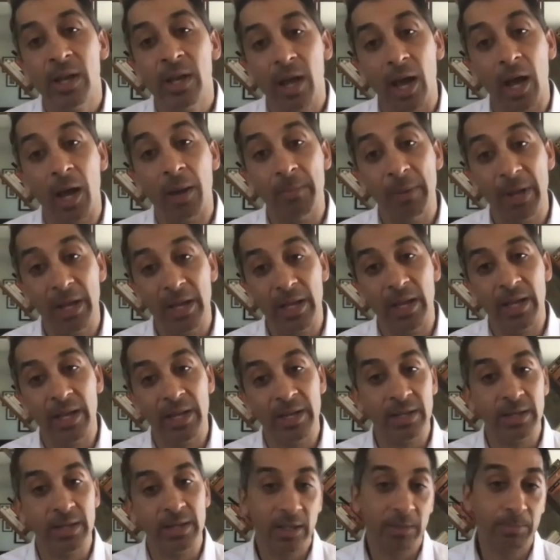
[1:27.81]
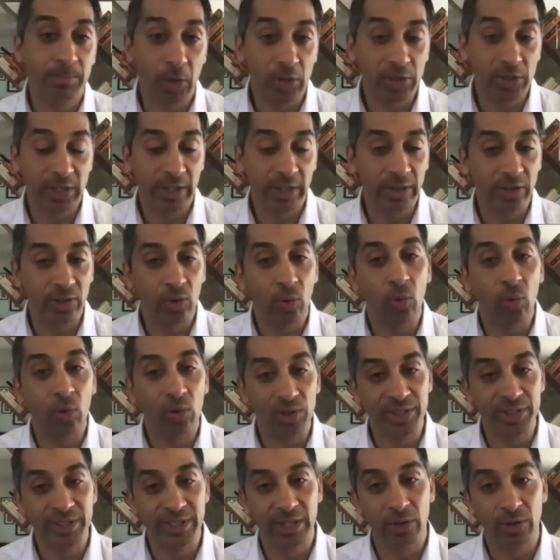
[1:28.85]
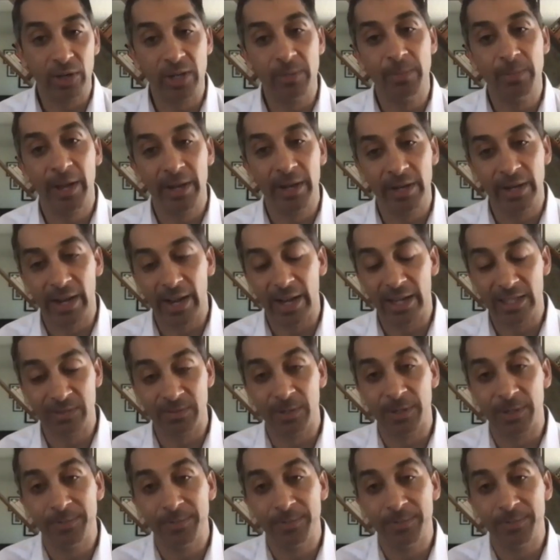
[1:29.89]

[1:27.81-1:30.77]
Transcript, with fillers: um, and, and, in particular oral steroid dependent asthma.